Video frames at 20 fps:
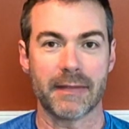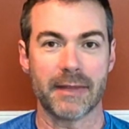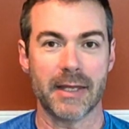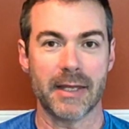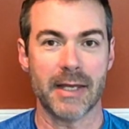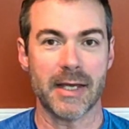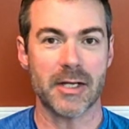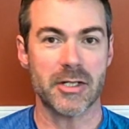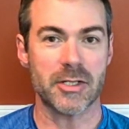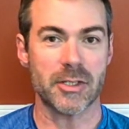they
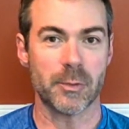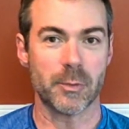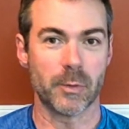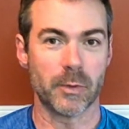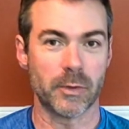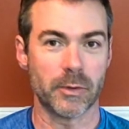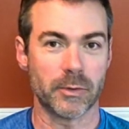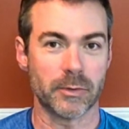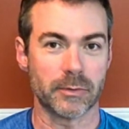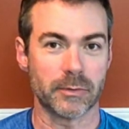actually
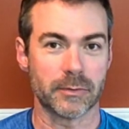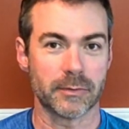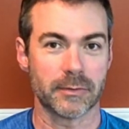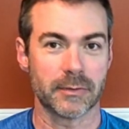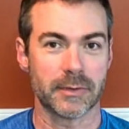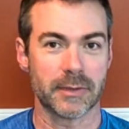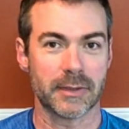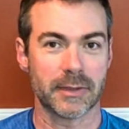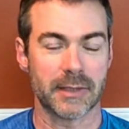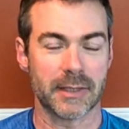won't
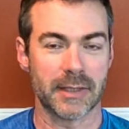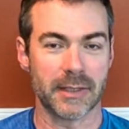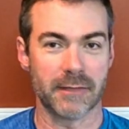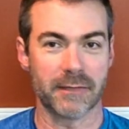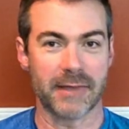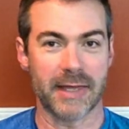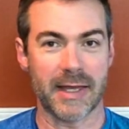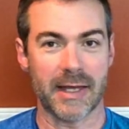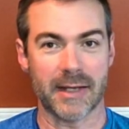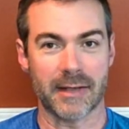give
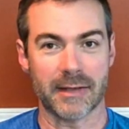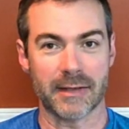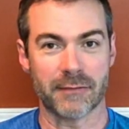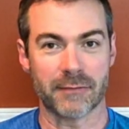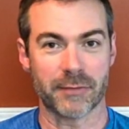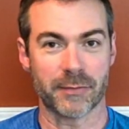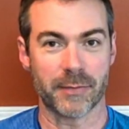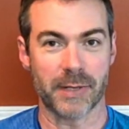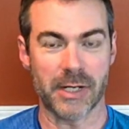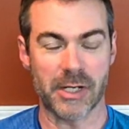that
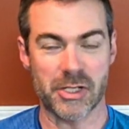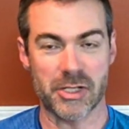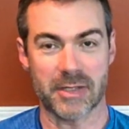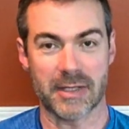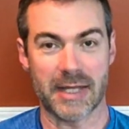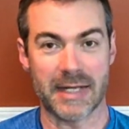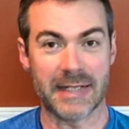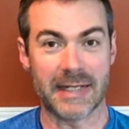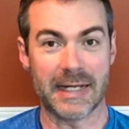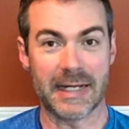information,
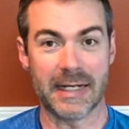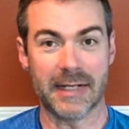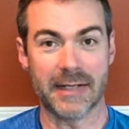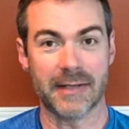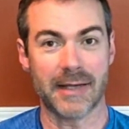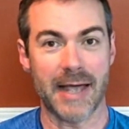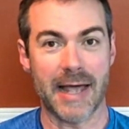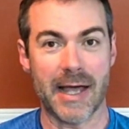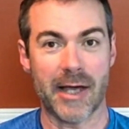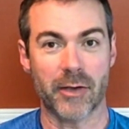that data
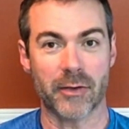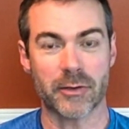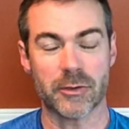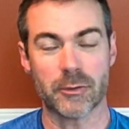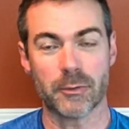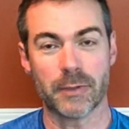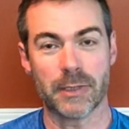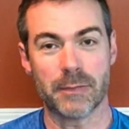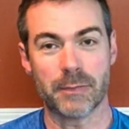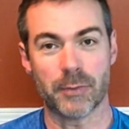out to
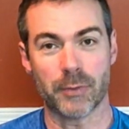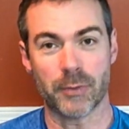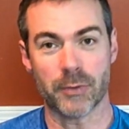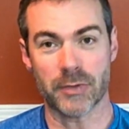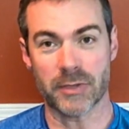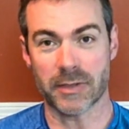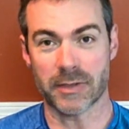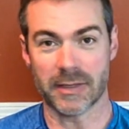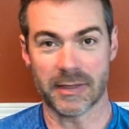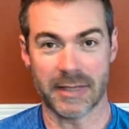people
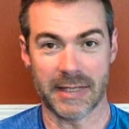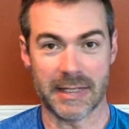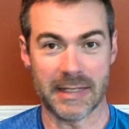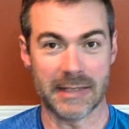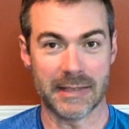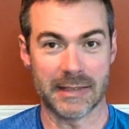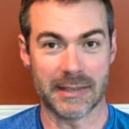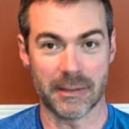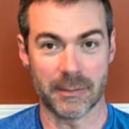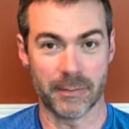so that they
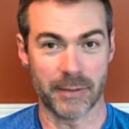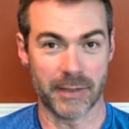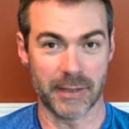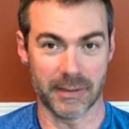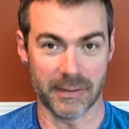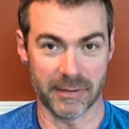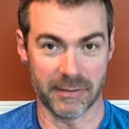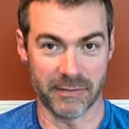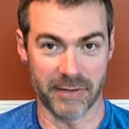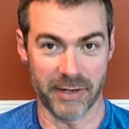can
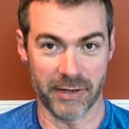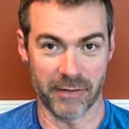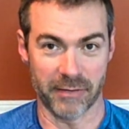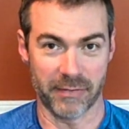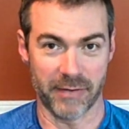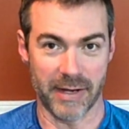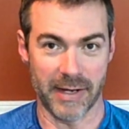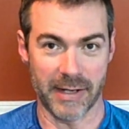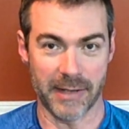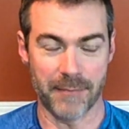independently
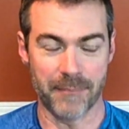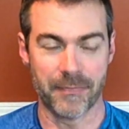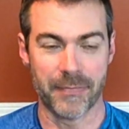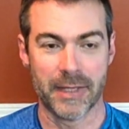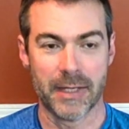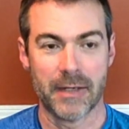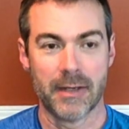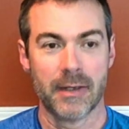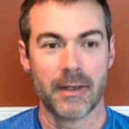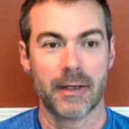verify it.
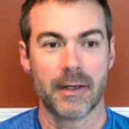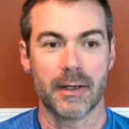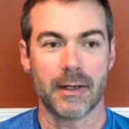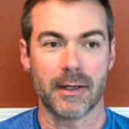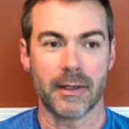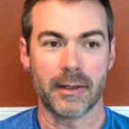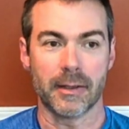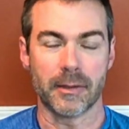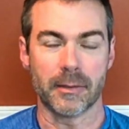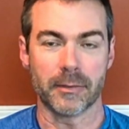
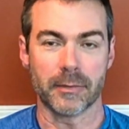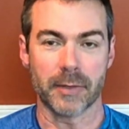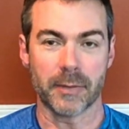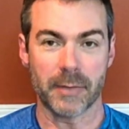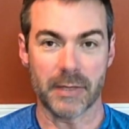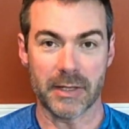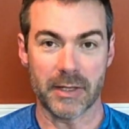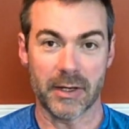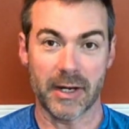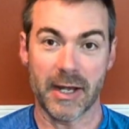
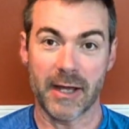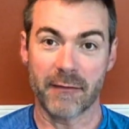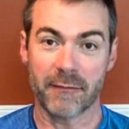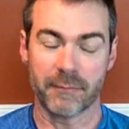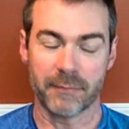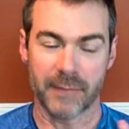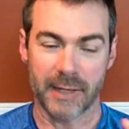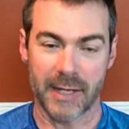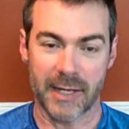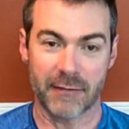There
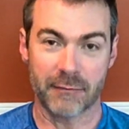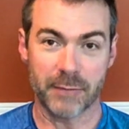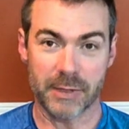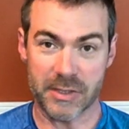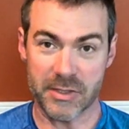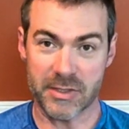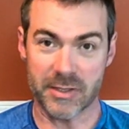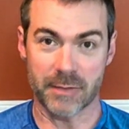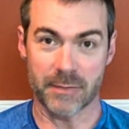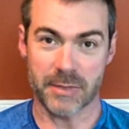have been
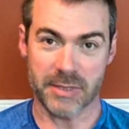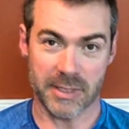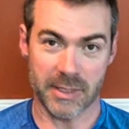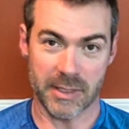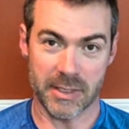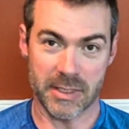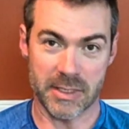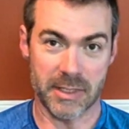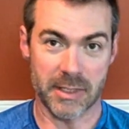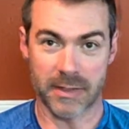some
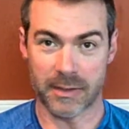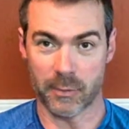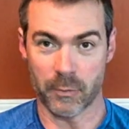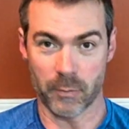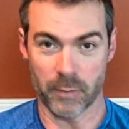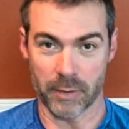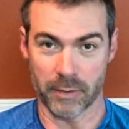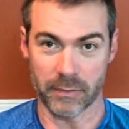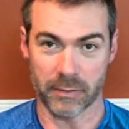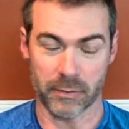studies done that
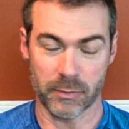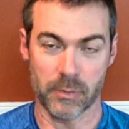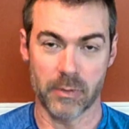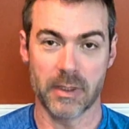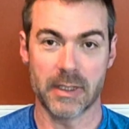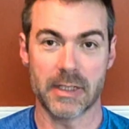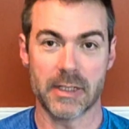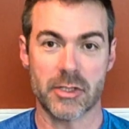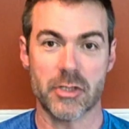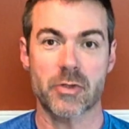weren't through the
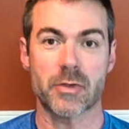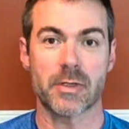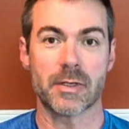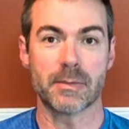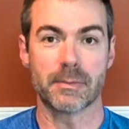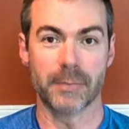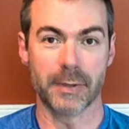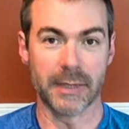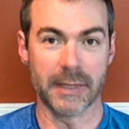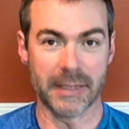industry,
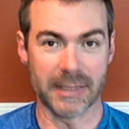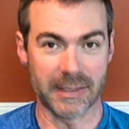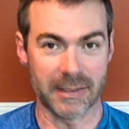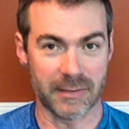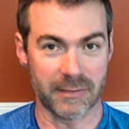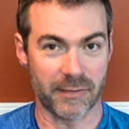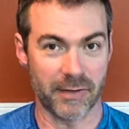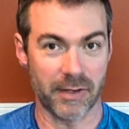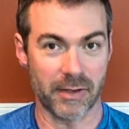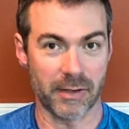but it's
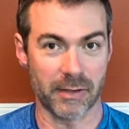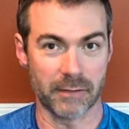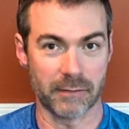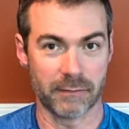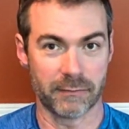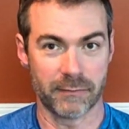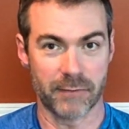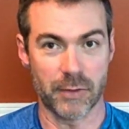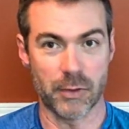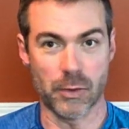very
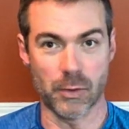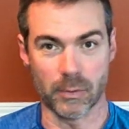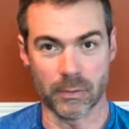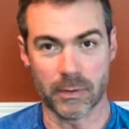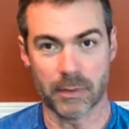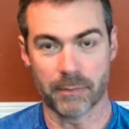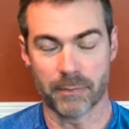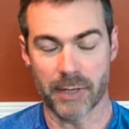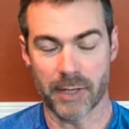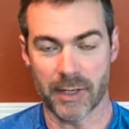few
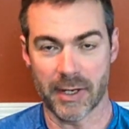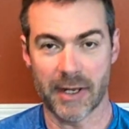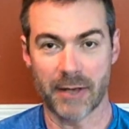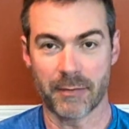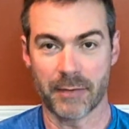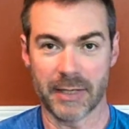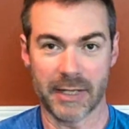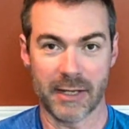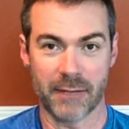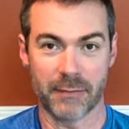compared to how
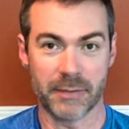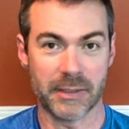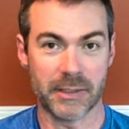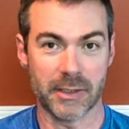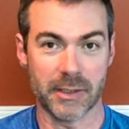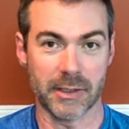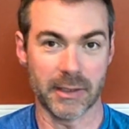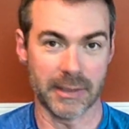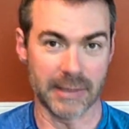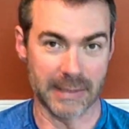many have been
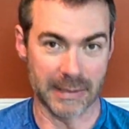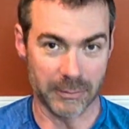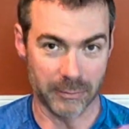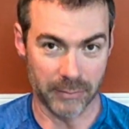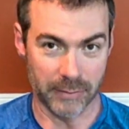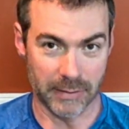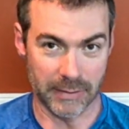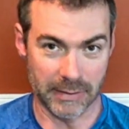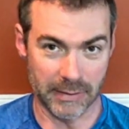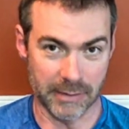done
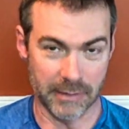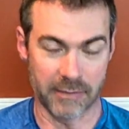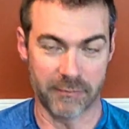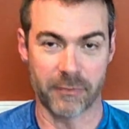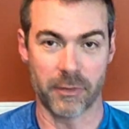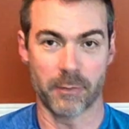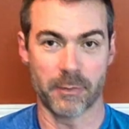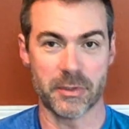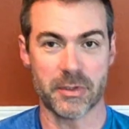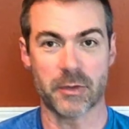in the
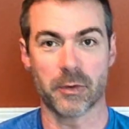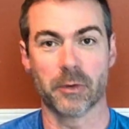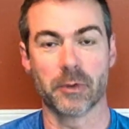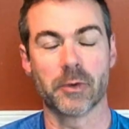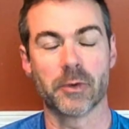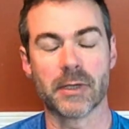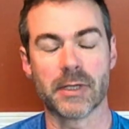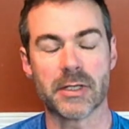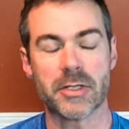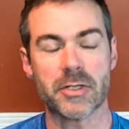
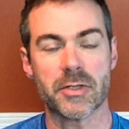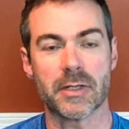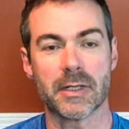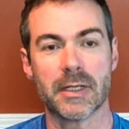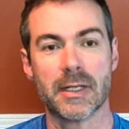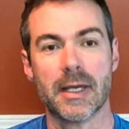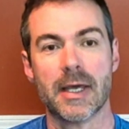pharmaceutical industry.